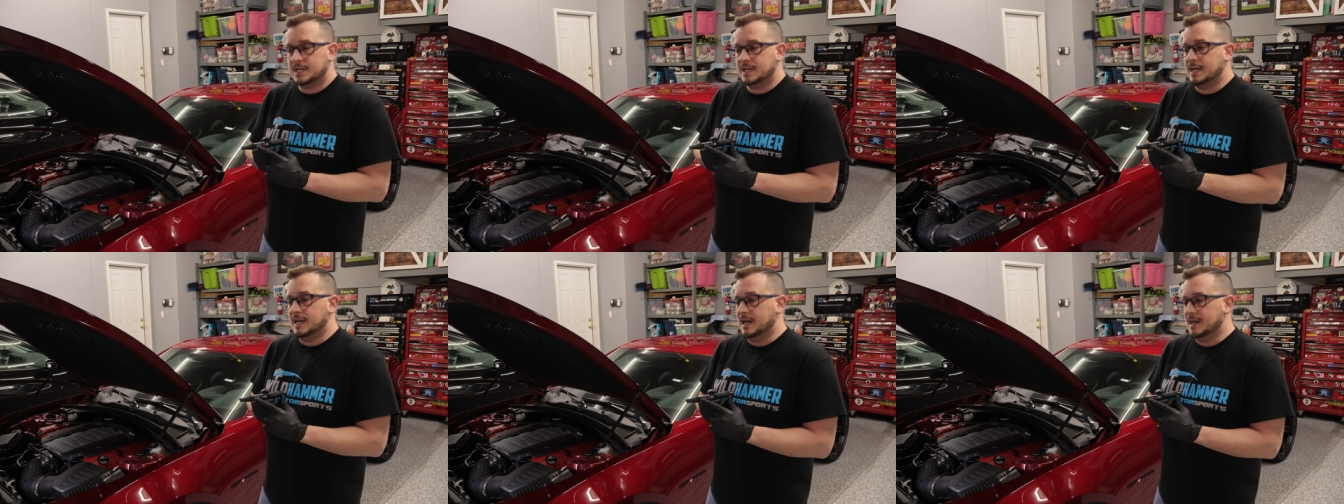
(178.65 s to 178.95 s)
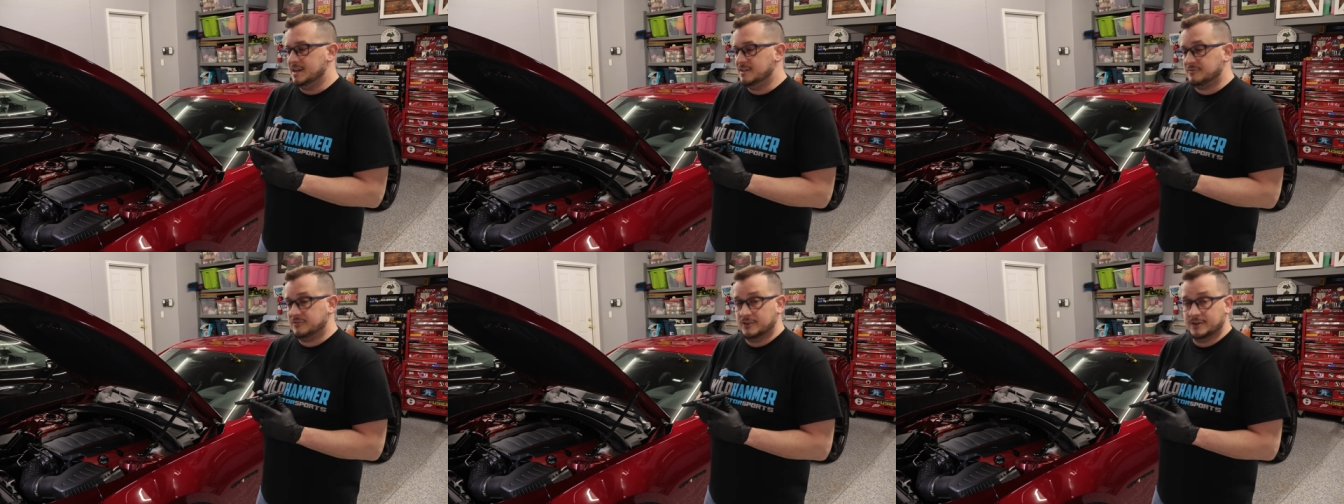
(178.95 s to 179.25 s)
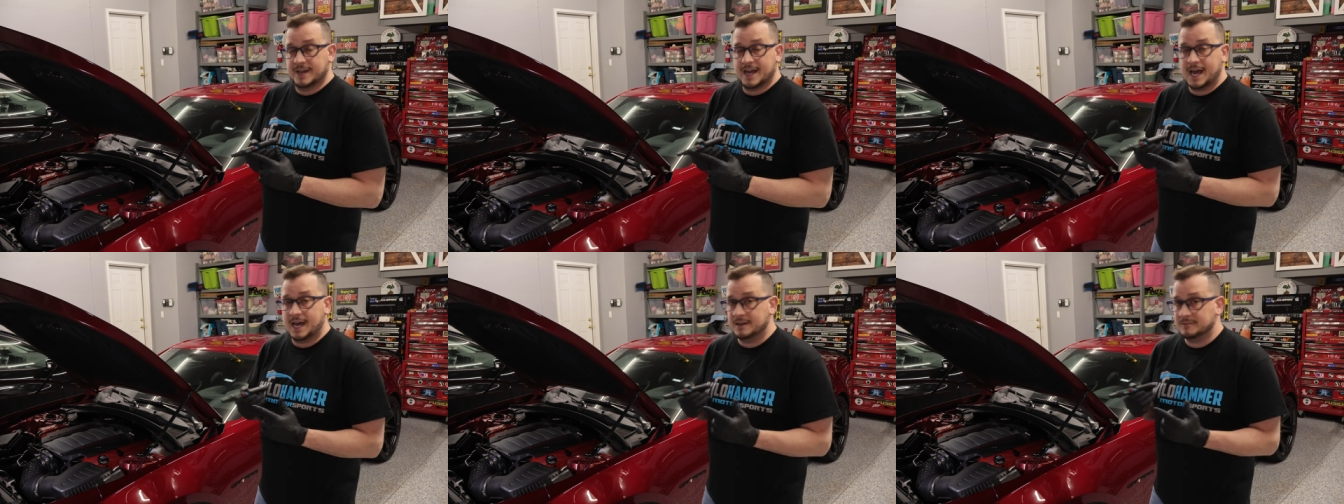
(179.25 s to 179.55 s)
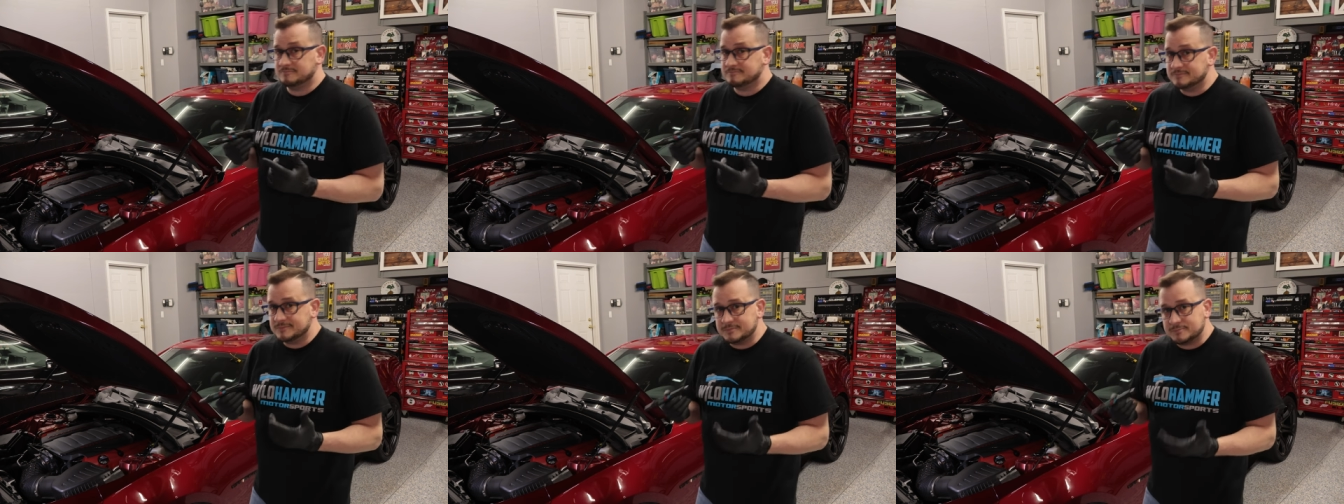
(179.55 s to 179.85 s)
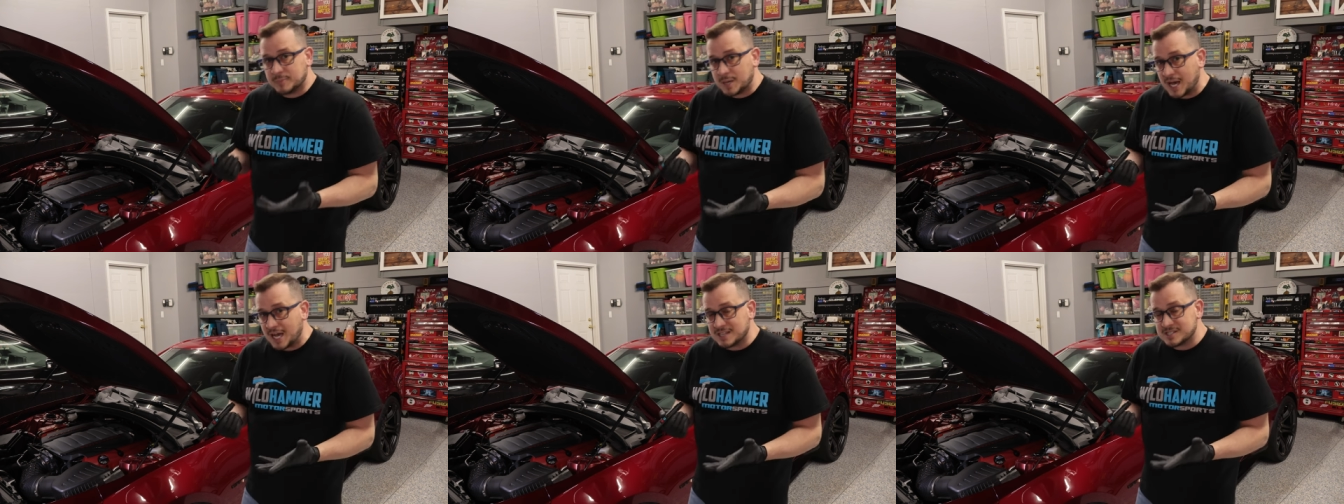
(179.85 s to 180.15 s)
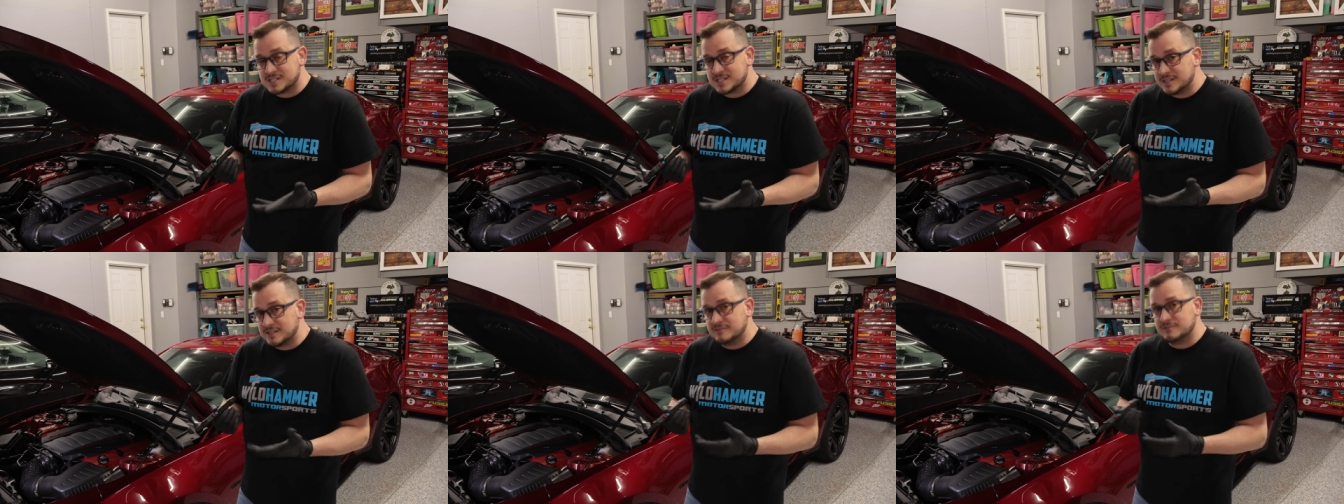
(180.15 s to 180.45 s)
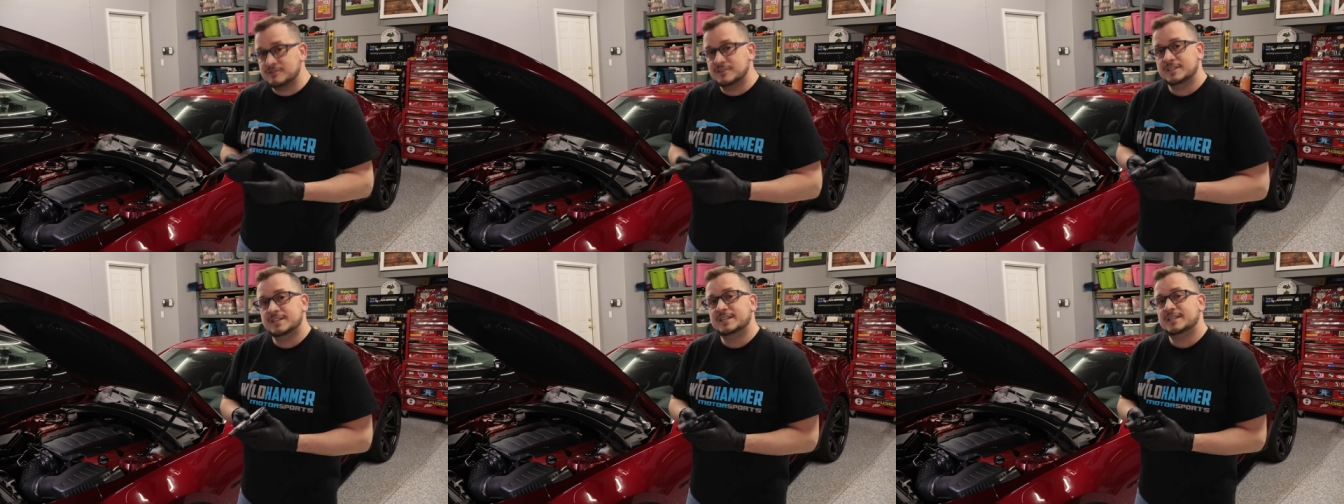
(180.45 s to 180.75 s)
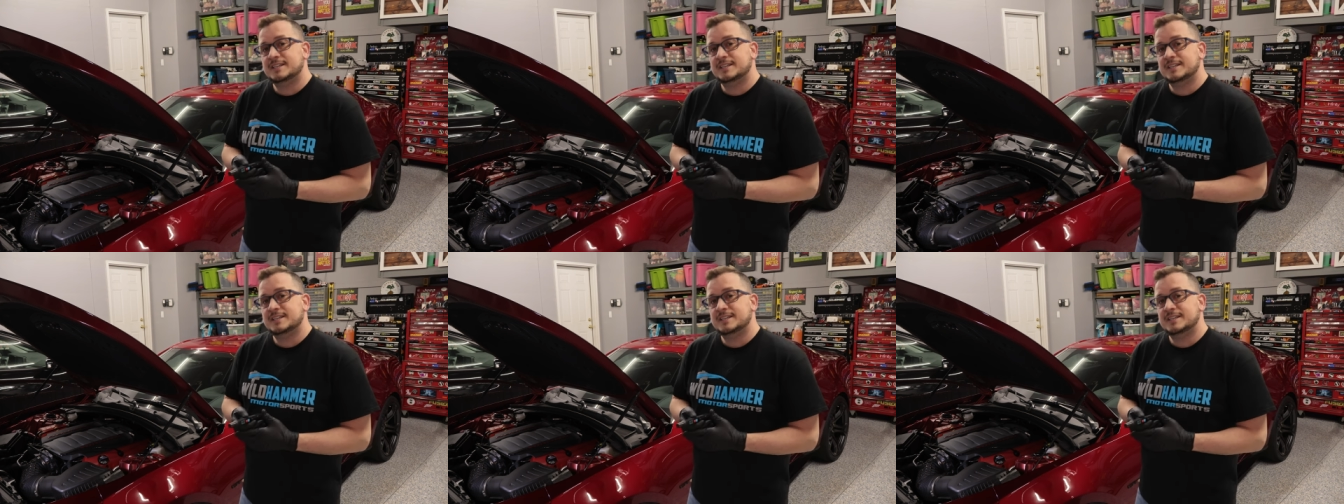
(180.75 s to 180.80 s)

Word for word: If you're not positive,